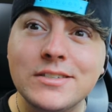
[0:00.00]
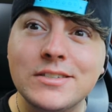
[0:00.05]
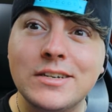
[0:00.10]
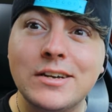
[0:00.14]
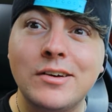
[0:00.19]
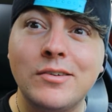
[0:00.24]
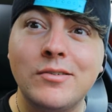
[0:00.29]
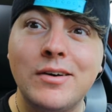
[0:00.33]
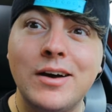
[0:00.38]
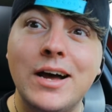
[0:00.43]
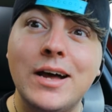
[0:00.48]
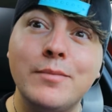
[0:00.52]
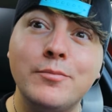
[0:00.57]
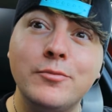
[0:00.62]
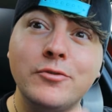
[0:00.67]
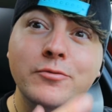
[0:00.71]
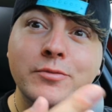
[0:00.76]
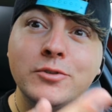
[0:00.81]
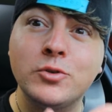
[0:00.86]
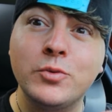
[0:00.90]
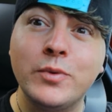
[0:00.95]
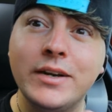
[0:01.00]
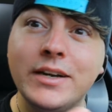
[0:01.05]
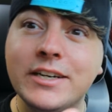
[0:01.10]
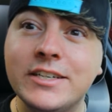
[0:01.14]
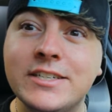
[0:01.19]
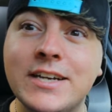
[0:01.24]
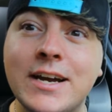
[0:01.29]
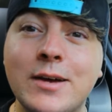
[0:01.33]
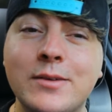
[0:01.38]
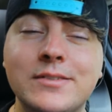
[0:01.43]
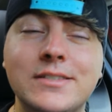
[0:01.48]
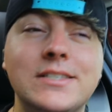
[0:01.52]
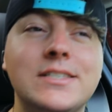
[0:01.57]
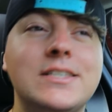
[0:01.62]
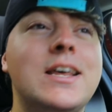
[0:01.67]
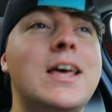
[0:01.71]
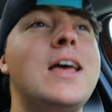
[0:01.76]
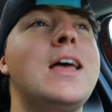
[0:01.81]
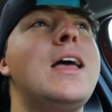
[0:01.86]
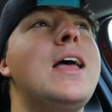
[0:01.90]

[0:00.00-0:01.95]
so I moved between each houses.